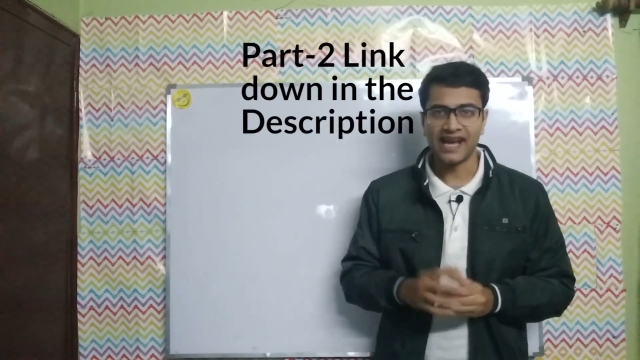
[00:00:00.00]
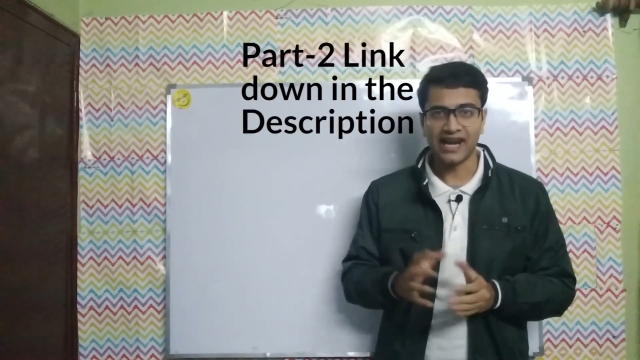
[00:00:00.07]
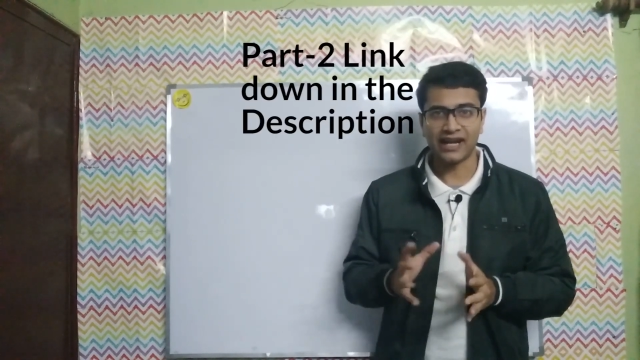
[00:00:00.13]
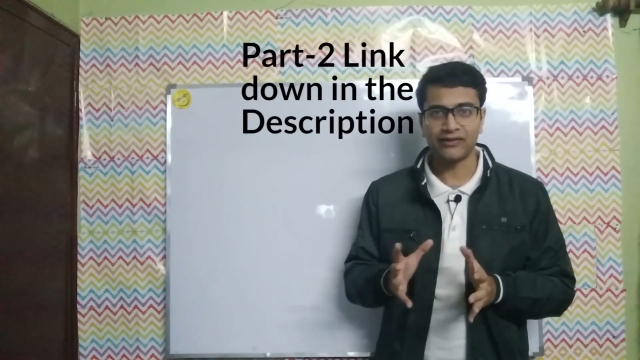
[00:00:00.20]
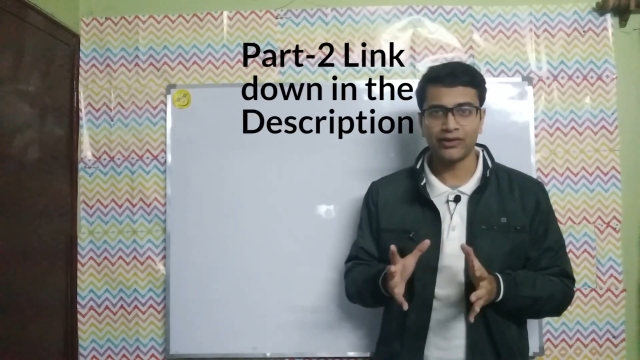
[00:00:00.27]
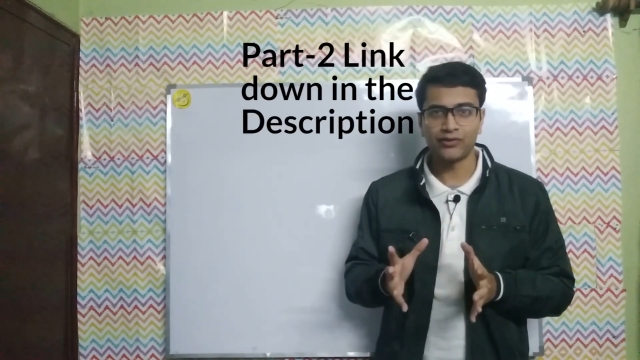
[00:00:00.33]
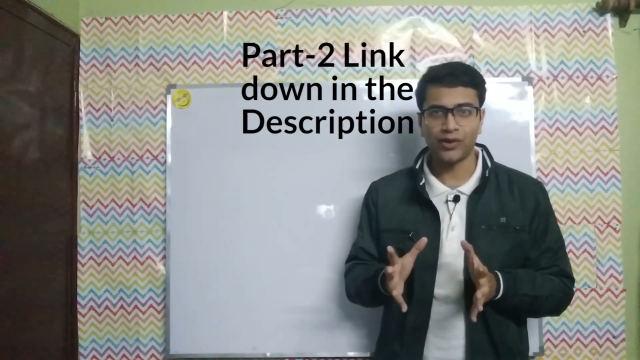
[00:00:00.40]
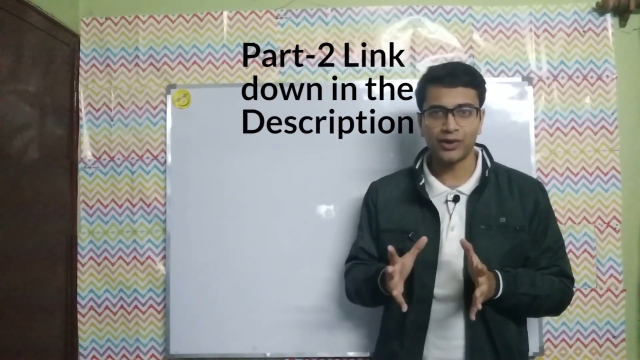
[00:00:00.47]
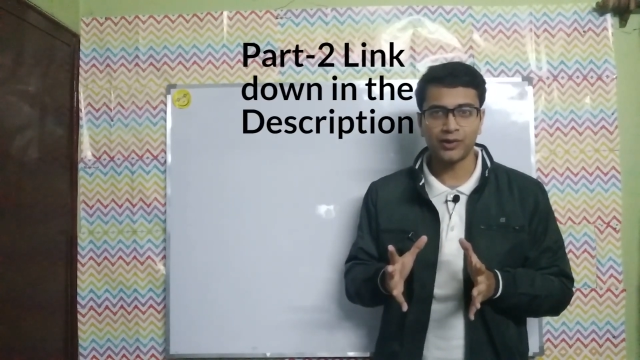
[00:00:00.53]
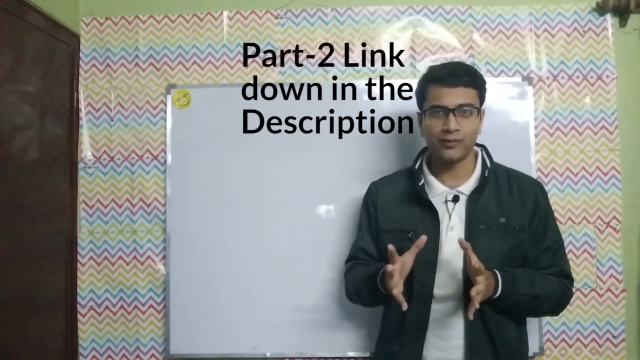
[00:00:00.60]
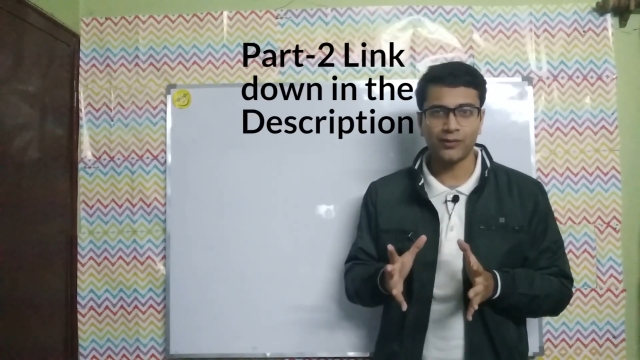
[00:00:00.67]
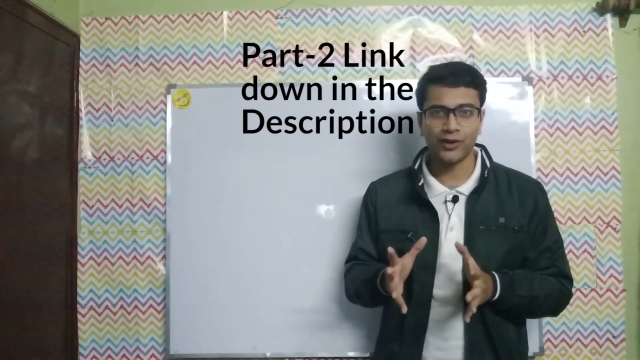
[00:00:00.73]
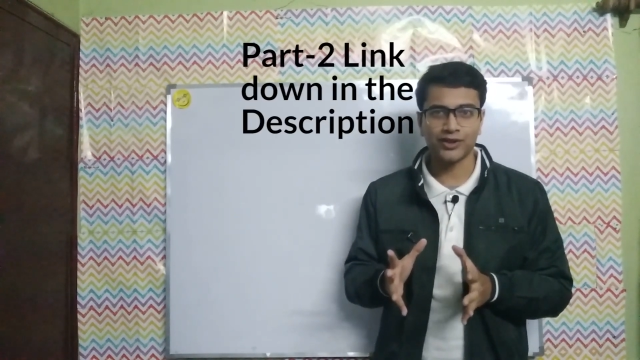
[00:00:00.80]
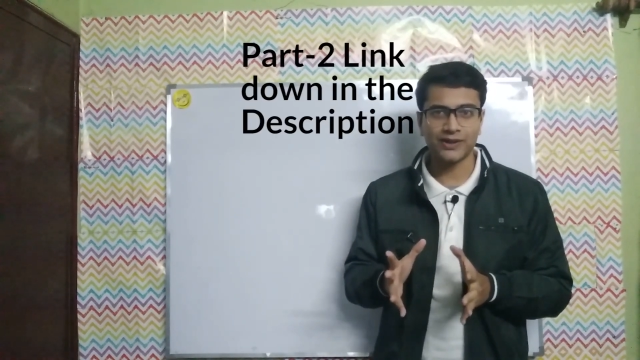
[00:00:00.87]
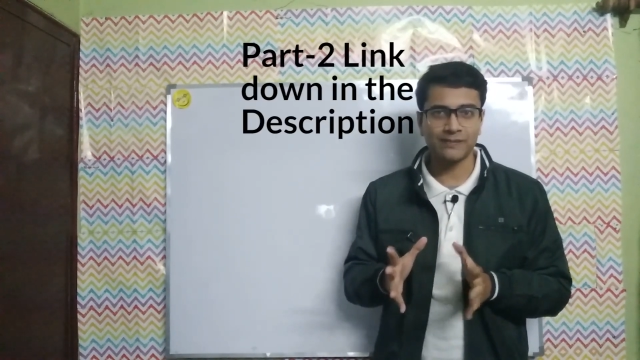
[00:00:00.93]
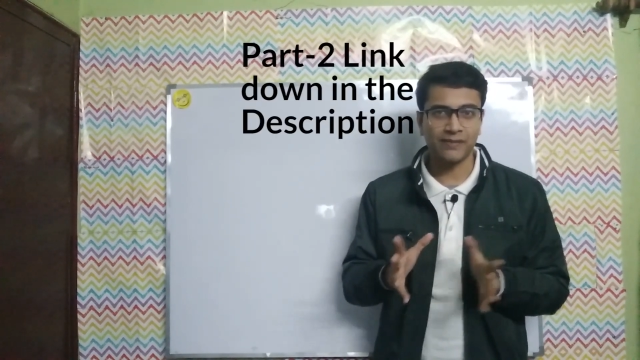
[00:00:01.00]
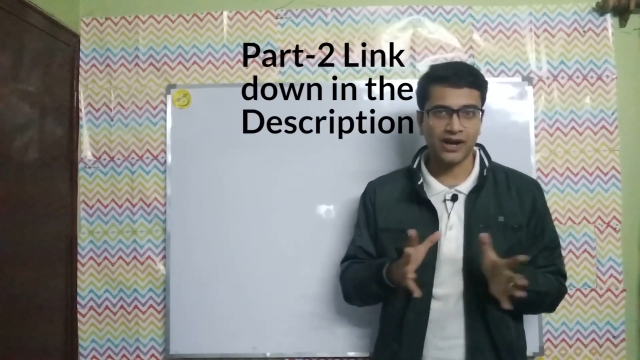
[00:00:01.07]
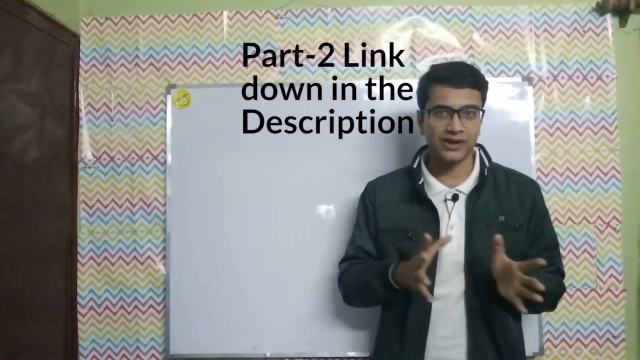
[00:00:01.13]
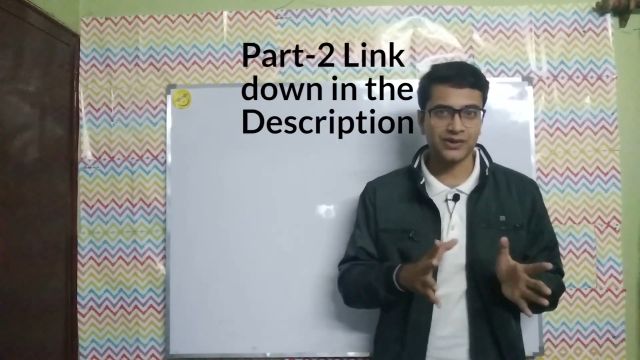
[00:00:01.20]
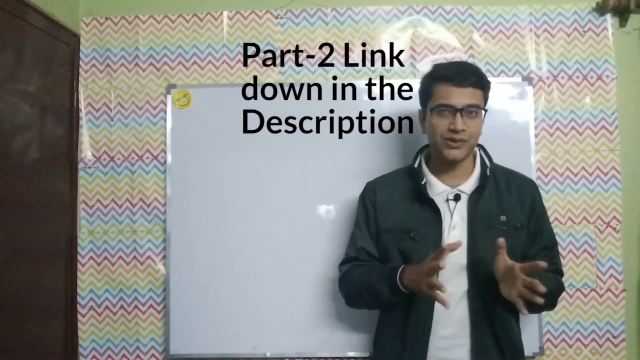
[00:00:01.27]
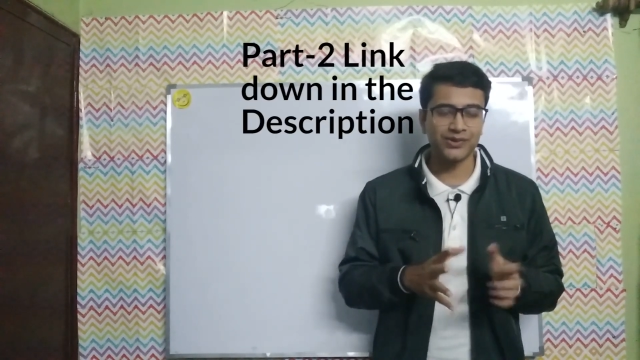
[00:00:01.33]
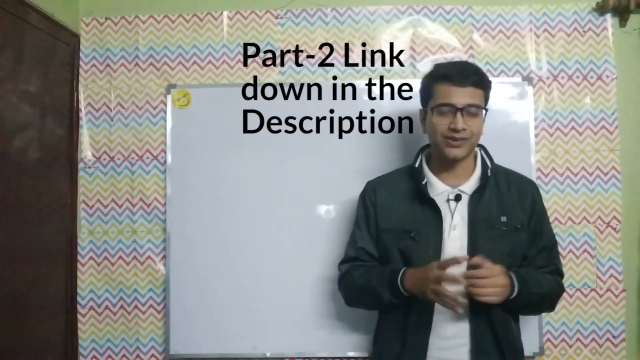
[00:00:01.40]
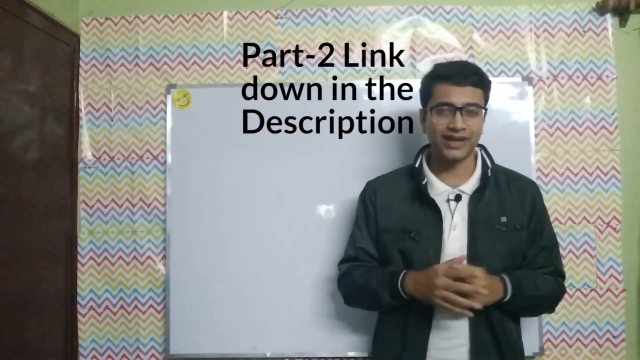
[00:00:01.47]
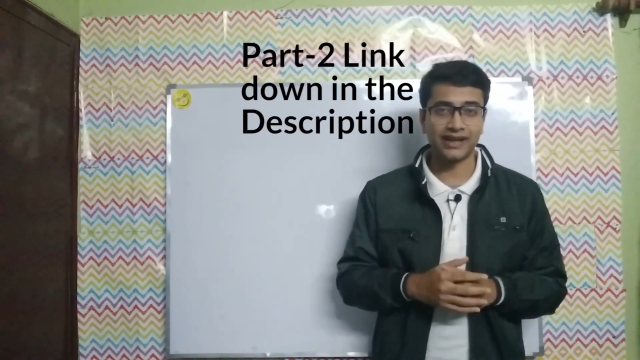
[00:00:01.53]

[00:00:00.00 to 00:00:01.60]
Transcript: and if you want to watch the part 2